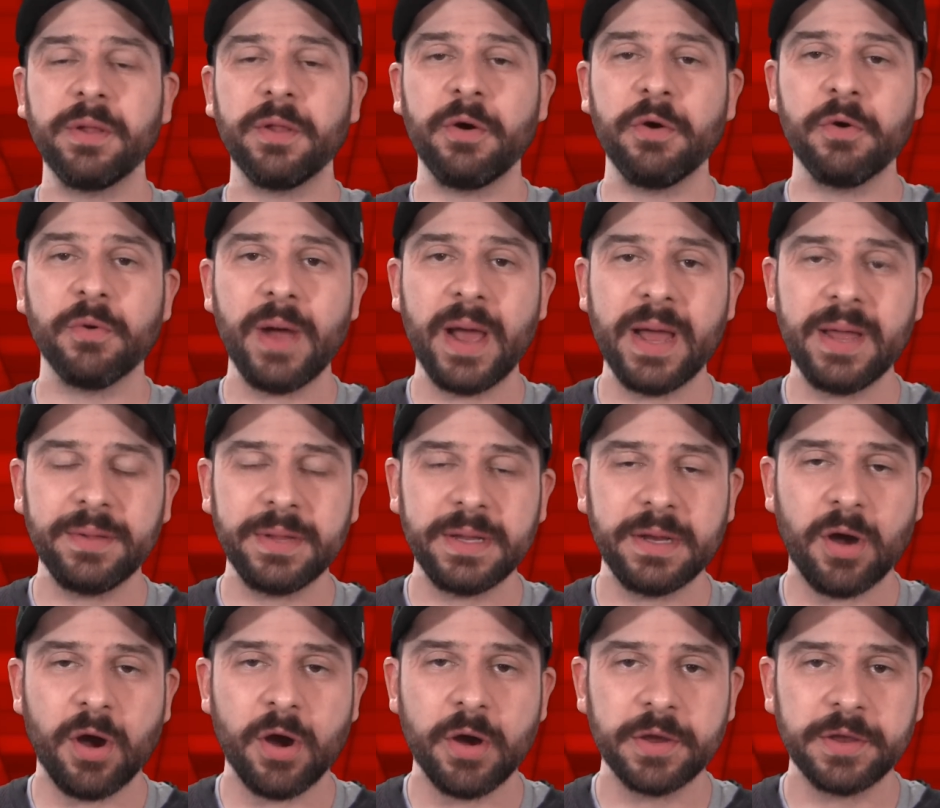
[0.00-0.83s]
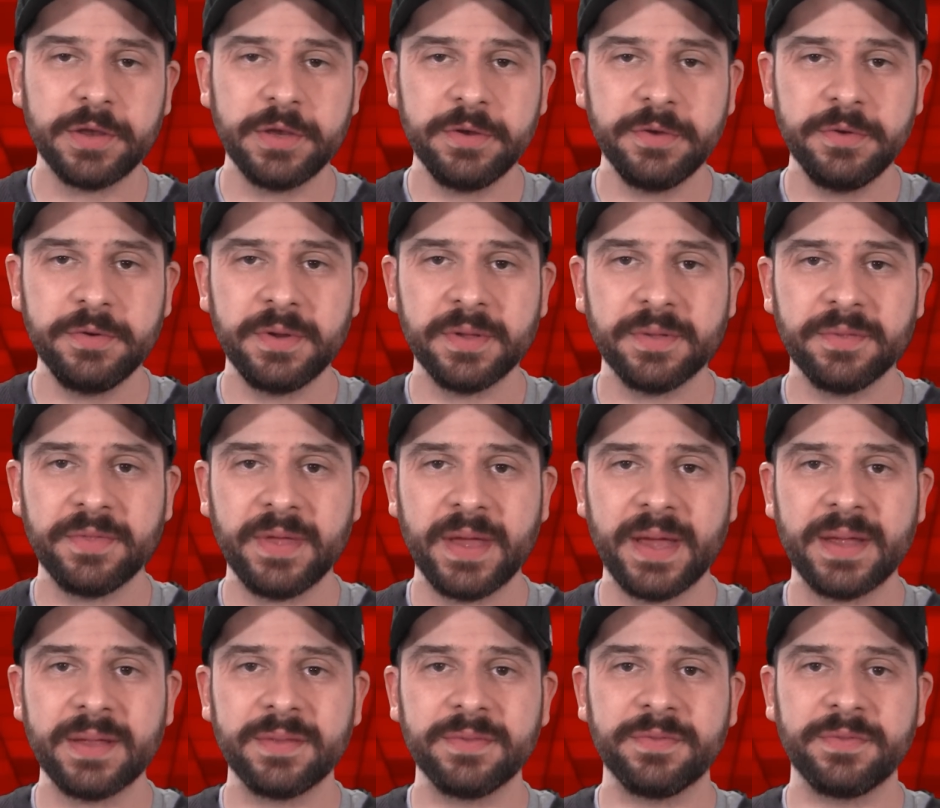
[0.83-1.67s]
O'Reilly argued
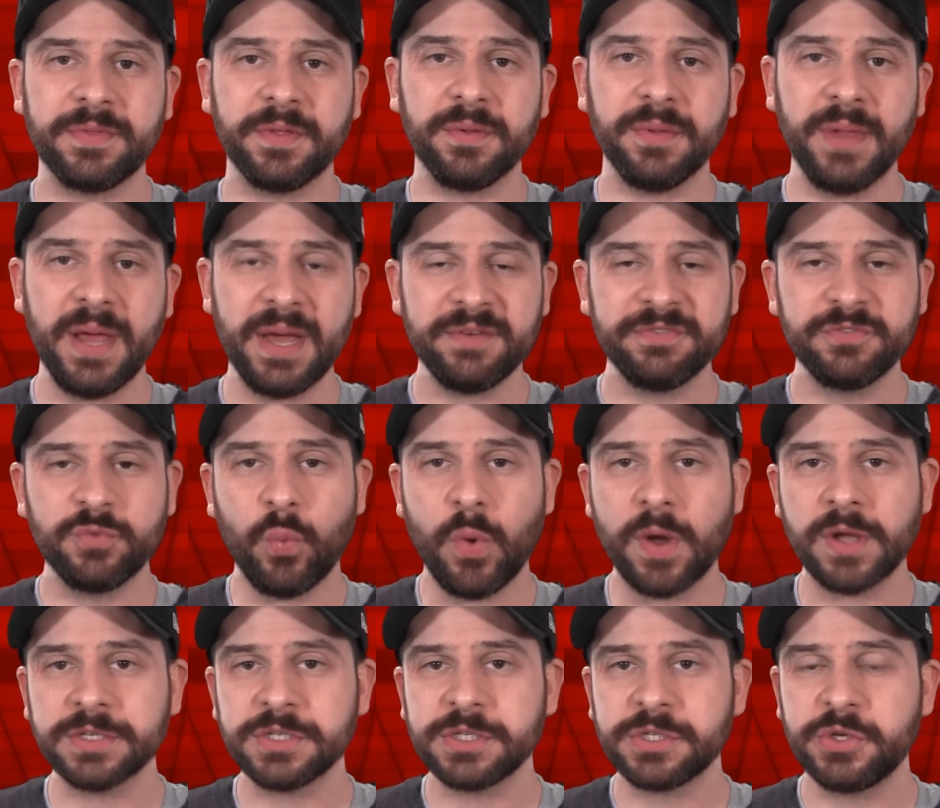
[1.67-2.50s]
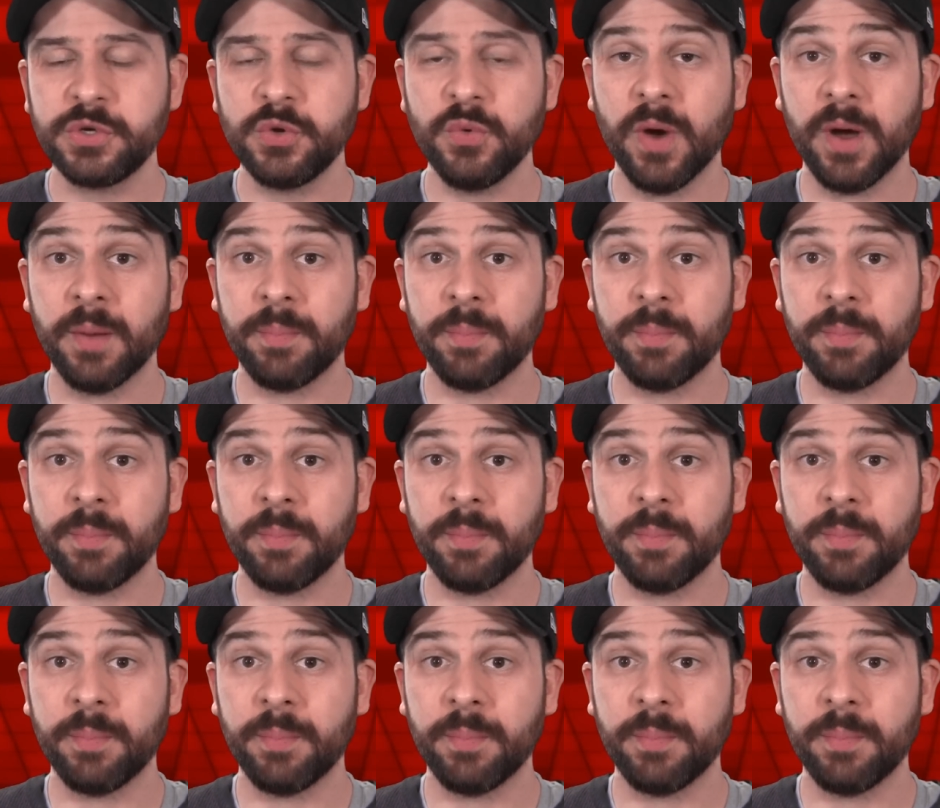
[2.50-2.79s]
that the left wants to